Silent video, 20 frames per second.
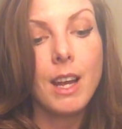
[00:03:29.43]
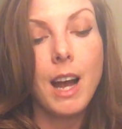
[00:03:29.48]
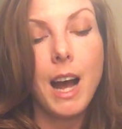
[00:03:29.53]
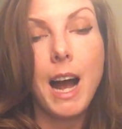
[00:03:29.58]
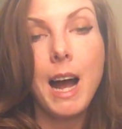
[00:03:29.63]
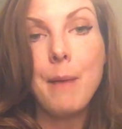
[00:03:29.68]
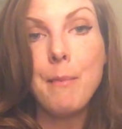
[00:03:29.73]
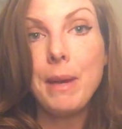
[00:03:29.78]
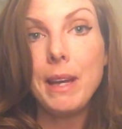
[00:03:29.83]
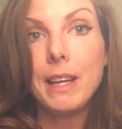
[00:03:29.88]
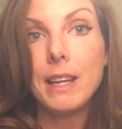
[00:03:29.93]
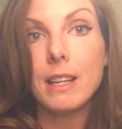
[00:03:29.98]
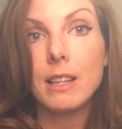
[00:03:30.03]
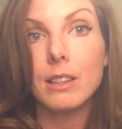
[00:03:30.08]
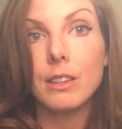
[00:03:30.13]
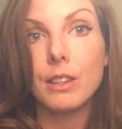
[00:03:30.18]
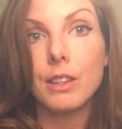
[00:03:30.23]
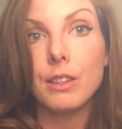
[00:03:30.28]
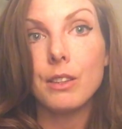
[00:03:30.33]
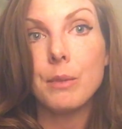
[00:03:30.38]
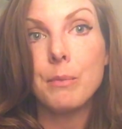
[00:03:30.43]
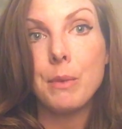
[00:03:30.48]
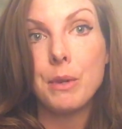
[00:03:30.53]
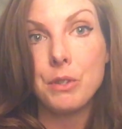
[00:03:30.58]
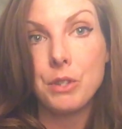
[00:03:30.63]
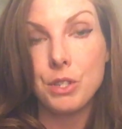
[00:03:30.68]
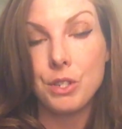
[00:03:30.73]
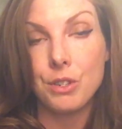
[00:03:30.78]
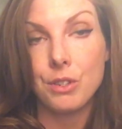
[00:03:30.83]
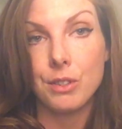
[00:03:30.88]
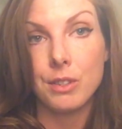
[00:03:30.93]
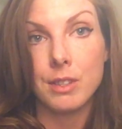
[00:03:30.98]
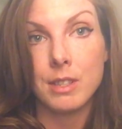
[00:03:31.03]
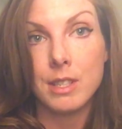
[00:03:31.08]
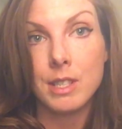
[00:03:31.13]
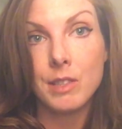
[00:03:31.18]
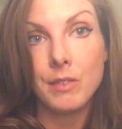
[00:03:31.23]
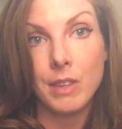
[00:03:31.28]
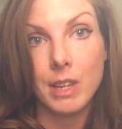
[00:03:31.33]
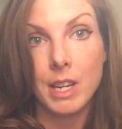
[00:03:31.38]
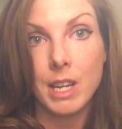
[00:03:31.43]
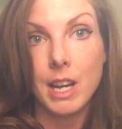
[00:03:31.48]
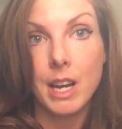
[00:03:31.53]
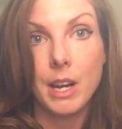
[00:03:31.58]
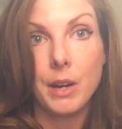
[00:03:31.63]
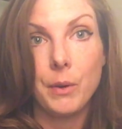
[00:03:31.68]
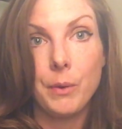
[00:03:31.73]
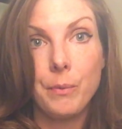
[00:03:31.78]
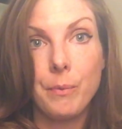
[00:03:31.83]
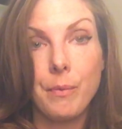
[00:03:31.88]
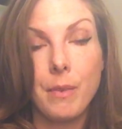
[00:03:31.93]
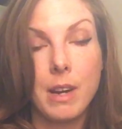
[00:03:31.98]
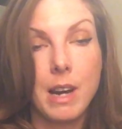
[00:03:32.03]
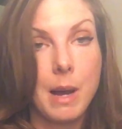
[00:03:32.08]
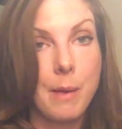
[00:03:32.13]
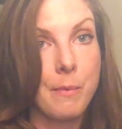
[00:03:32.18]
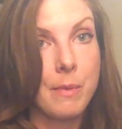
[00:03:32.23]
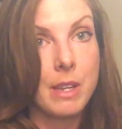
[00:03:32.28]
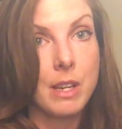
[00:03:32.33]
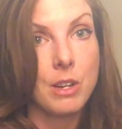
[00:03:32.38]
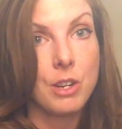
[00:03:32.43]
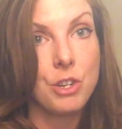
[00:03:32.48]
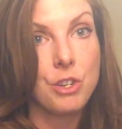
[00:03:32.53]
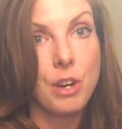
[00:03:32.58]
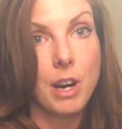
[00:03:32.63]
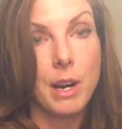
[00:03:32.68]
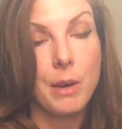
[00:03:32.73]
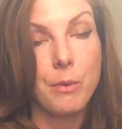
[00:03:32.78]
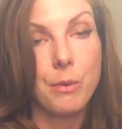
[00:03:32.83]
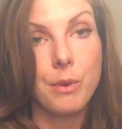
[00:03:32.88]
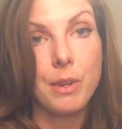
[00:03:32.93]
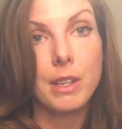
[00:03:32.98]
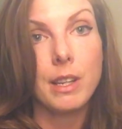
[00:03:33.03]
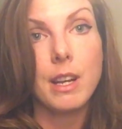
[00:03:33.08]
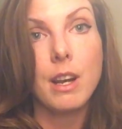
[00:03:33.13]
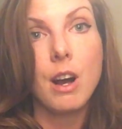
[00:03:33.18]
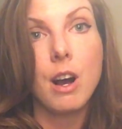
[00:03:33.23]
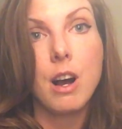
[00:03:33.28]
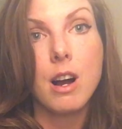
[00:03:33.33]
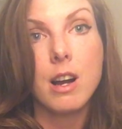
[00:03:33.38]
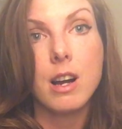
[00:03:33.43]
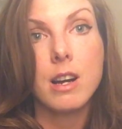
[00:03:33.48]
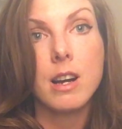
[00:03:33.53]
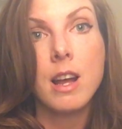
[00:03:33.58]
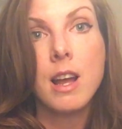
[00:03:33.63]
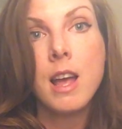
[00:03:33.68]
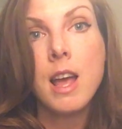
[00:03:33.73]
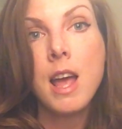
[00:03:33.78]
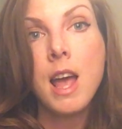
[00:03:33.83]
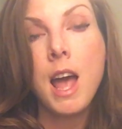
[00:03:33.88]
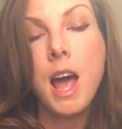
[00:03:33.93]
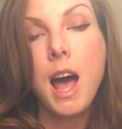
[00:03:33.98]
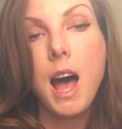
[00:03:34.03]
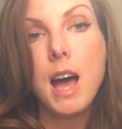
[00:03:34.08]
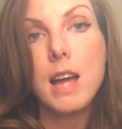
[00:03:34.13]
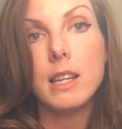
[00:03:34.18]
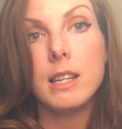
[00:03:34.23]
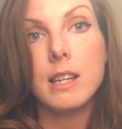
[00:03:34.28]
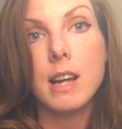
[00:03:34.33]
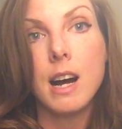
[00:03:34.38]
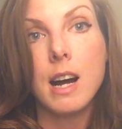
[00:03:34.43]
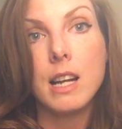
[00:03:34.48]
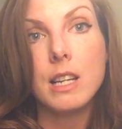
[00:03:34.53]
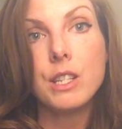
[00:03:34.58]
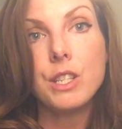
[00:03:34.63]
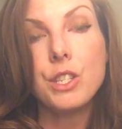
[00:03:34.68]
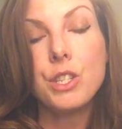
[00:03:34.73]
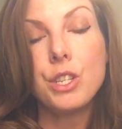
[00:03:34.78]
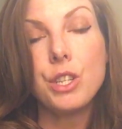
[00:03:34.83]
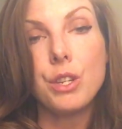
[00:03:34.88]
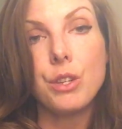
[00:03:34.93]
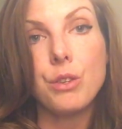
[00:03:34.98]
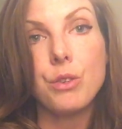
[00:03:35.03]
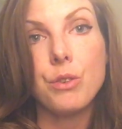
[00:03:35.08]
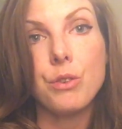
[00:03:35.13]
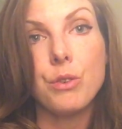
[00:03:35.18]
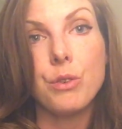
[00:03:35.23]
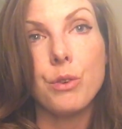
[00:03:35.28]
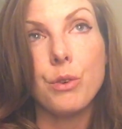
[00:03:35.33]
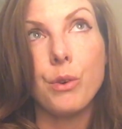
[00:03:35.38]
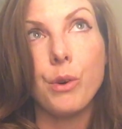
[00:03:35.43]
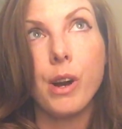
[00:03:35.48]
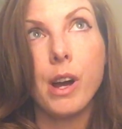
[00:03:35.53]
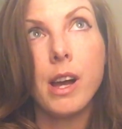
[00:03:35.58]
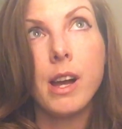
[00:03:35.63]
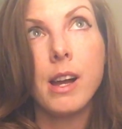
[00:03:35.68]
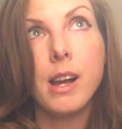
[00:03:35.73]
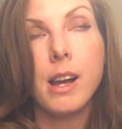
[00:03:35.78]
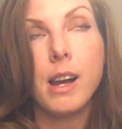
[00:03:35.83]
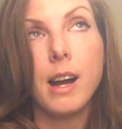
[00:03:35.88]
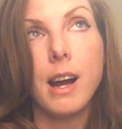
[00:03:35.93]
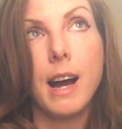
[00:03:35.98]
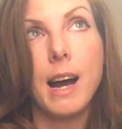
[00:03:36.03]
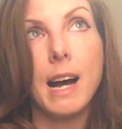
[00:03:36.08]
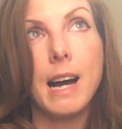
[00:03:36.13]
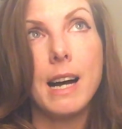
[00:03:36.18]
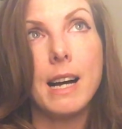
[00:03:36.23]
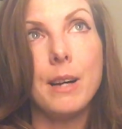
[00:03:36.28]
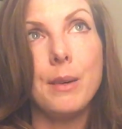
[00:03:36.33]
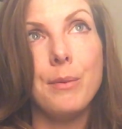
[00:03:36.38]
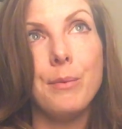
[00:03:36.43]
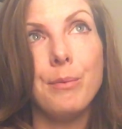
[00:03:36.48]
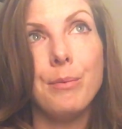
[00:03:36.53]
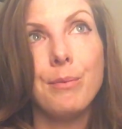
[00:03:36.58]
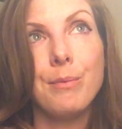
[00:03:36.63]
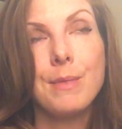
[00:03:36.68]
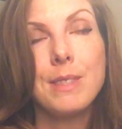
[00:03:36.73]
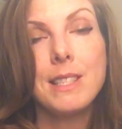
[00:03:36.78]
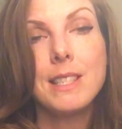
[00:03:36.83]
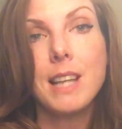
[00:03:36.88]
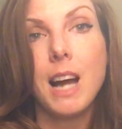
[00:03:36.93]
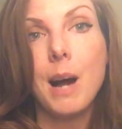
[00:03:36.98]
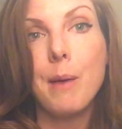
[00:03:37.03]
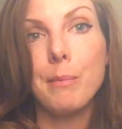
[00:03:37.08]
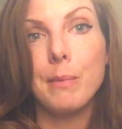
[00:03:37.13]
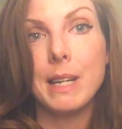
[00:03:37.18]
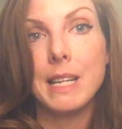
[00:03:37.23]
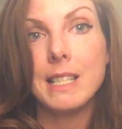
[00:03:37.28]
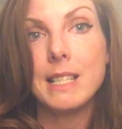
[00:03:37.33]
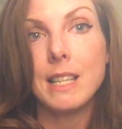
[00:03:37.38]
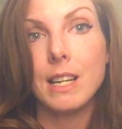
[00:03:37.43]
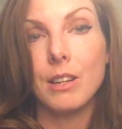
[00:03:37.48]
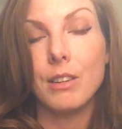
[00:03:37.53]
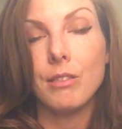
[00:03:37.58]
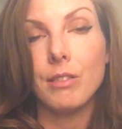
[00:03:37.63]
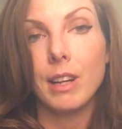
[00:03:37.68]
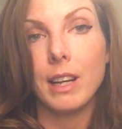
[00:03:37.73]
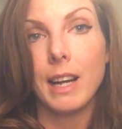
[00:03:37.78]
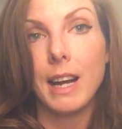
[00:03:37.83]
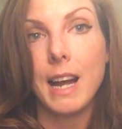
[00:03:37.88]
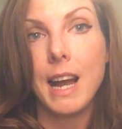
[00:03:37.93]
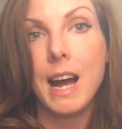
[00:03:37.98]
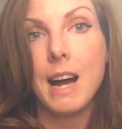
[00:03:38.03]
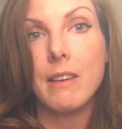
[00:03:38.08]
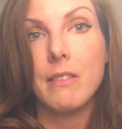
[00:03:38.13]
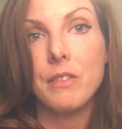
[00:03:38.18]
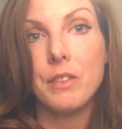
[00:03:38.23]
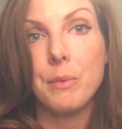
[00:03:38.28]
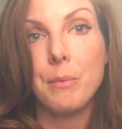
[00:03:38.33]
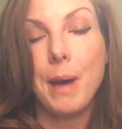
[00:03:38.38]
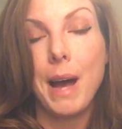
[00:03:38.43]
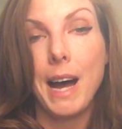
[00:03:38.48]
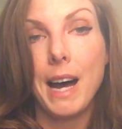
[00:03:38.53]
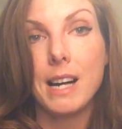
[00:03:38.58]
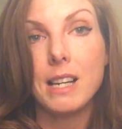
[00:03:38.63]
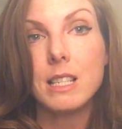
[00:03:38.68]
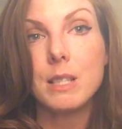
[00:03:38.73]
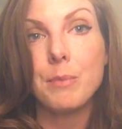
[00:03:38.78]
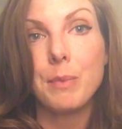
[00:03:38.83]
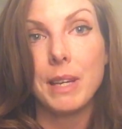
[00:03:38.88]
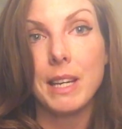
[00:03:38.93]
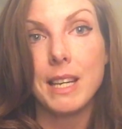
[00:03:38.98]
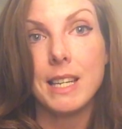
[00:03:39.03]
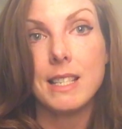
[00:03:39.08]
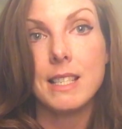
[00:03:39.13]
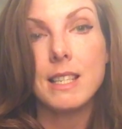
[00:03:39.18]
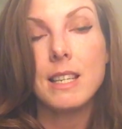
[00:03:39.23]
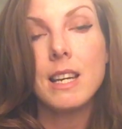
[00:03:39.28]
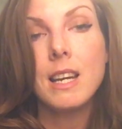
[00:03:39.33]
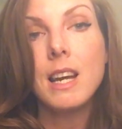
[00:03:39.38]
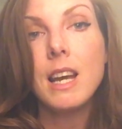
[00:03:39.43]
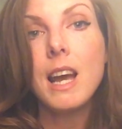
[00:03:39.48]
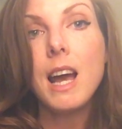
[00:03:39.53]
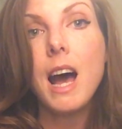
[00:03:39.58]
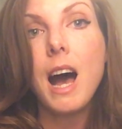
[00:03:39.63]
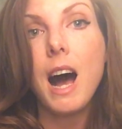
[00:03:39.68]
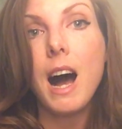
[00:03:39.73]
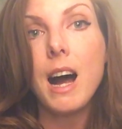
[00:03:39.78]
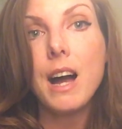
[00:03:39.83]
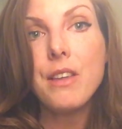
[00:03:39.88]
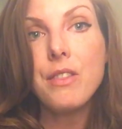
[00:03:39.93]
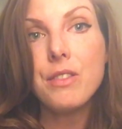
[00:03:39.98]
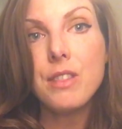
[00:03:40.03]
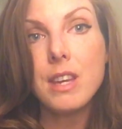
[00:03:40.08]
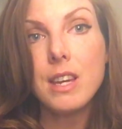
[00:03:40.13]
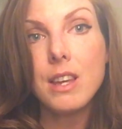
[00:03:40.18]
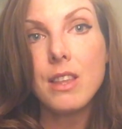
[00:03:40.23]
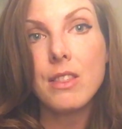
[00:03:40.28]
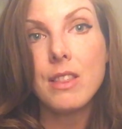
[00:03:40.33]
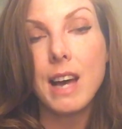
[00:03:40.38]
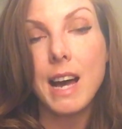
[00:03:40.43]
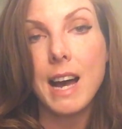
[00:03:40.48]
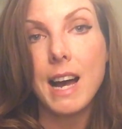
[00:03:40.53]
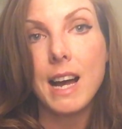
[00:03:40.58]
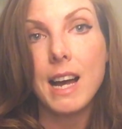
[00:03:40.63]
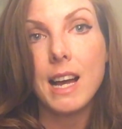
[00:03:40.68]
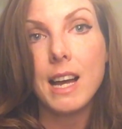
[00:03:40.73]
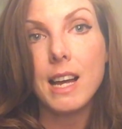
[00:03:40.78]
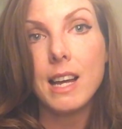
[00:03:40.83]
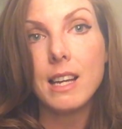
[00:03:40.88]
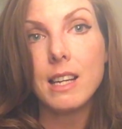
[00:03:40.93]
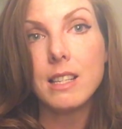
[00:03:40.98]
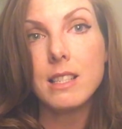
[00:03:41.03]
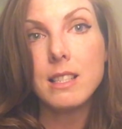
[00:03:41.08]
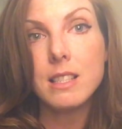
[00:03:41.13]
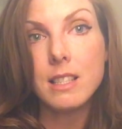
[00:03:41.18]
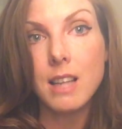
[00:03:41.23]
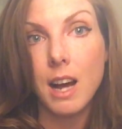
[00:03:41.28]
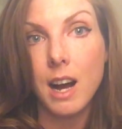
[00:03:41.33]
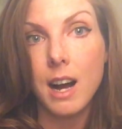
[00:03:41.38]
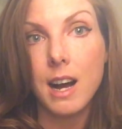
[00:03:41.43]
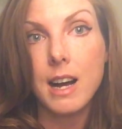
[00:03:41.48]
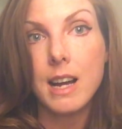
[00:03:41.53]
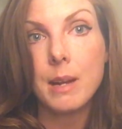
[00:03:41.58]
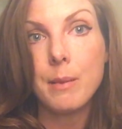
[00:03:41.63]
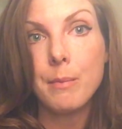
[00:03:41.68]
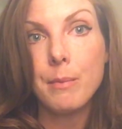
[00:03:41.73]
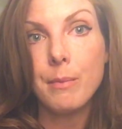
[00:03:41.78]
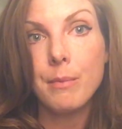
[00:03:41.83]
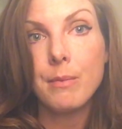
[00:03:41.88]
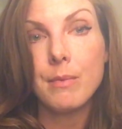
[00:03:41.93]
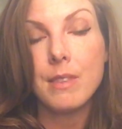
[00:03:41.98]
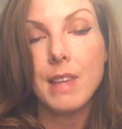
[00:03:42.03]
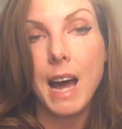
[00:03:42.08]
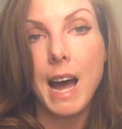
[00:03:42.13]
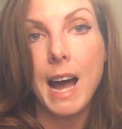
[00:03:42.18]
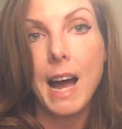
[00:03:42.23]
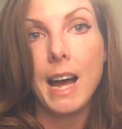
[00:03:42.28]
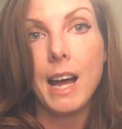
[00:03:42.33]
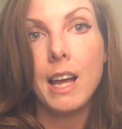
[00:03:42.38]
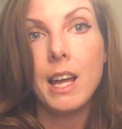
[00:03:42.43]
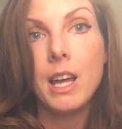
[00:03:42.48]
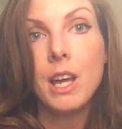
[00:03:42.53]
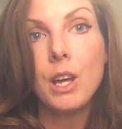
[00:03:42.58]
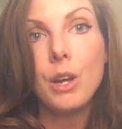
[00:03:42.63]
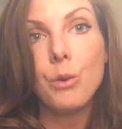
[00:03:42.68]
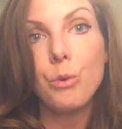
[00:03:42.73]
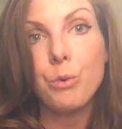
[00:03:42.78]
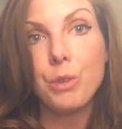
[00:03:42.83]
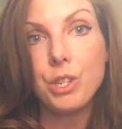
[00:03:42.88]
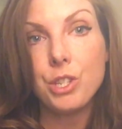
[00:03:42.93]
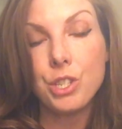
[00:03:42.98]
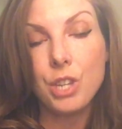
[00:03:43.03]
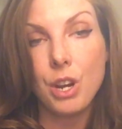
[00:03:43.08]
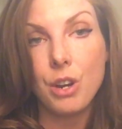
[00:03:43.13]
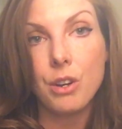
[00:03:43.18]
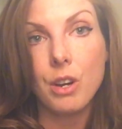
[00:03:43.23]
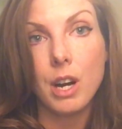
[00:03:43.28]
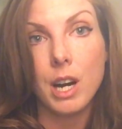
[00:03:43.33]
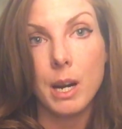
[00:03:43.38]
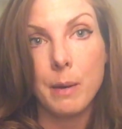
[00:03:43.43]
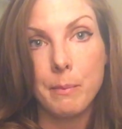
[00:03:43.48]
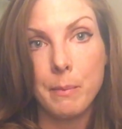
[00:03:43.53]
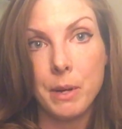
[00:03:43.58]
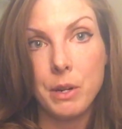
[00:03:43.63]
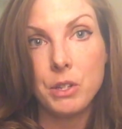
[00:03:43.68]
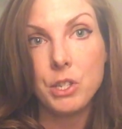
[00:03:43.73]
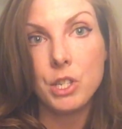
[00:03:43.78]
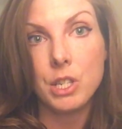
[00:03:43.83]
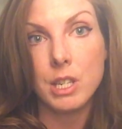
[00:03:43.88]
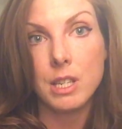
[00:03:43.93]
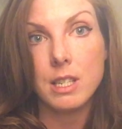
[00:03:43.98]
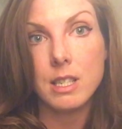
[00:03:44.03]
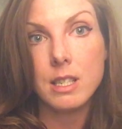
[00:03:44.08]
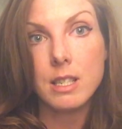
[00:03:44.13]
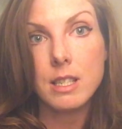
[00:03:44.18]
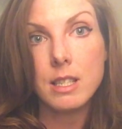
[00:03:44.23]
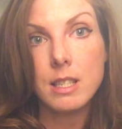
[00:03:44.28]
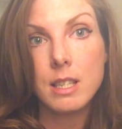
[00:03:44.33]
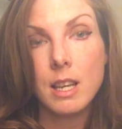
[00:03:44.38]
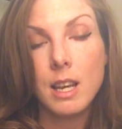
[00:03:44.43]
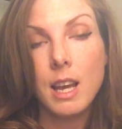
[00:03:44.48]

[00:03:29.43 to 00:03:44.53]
I may get a little emotional in this video, and I'm going to try really hard not to stop myself like I have in the past, because I think that it's time that we showed our emotions